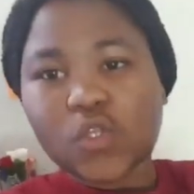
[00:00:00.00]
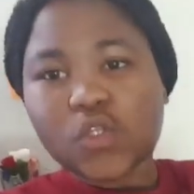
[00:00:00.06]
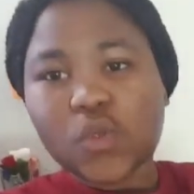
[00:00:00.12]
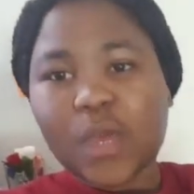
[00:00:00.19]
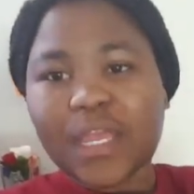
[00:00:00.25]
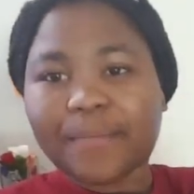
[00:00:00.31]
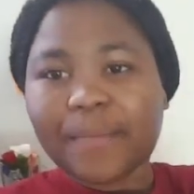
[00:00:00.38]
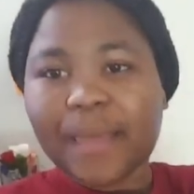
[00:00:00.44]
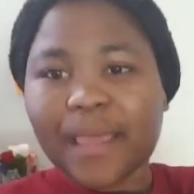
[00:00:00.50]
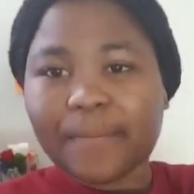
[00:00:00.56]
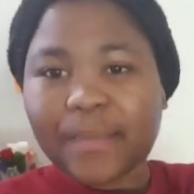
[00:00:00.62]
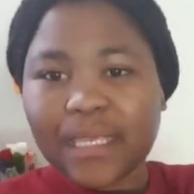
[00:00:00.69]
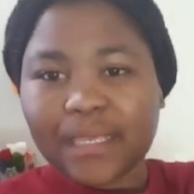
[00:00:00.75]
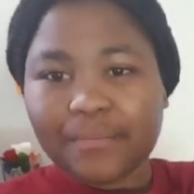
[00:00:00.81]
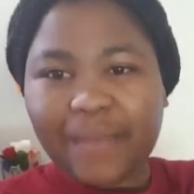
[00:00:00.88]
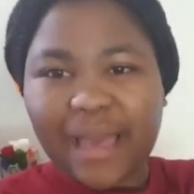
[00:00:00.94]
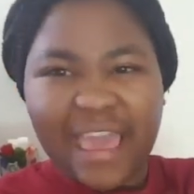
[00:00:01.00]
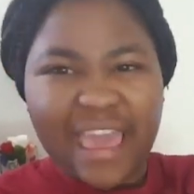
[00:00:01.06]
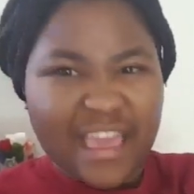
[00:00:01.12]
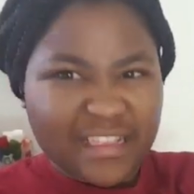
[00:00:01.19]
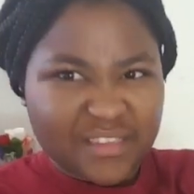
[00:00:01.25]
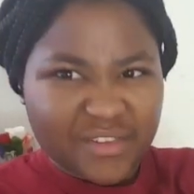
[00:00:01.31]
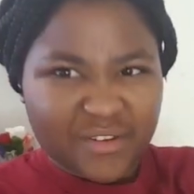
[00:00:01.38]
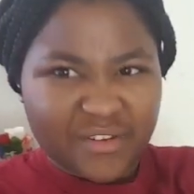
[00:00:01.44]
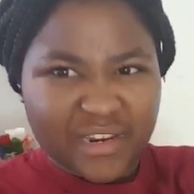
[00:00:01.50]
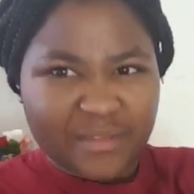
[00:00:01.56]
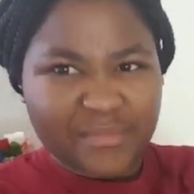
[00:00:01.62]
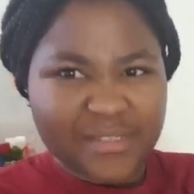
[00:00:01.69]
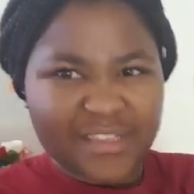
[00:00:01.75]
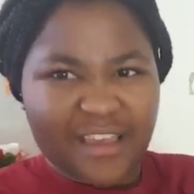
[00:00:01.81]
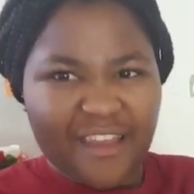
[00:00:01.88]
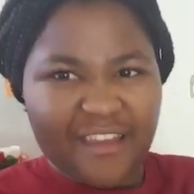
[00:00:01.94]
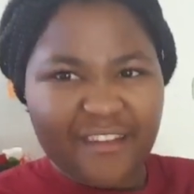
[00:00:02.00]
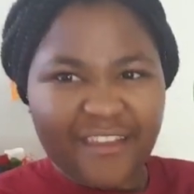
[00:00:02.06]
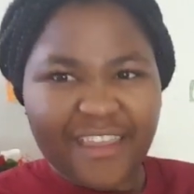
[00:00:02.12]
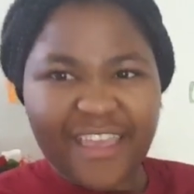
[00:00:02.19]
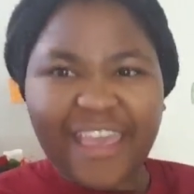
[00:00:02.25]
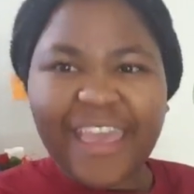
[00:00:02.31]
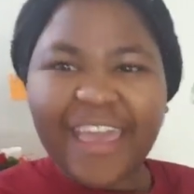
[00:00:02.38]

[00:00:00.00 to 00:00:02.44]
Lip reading: So it may be, my hands hurt, I'm sorry.